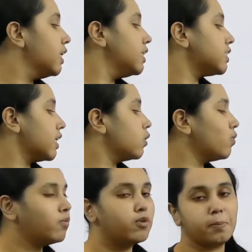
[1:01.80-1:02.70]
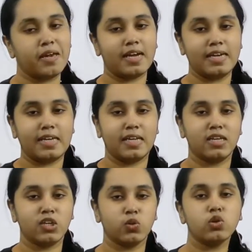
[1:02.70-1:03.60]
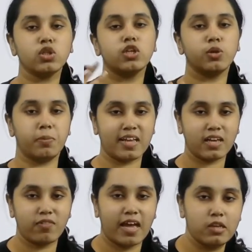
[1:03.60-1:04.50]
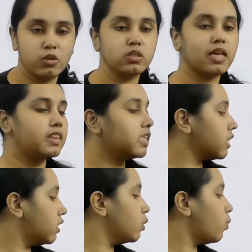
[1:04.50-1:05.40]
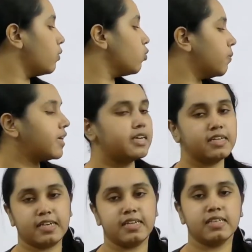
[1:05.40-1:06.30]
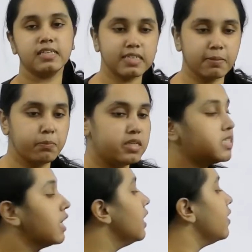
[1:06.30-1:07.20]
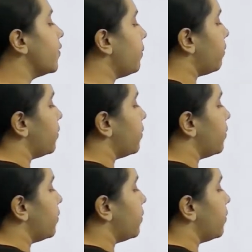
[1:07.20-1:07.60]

Second one would be containing, you know, the numeric values, and the third one would be containing the symbols. Remember,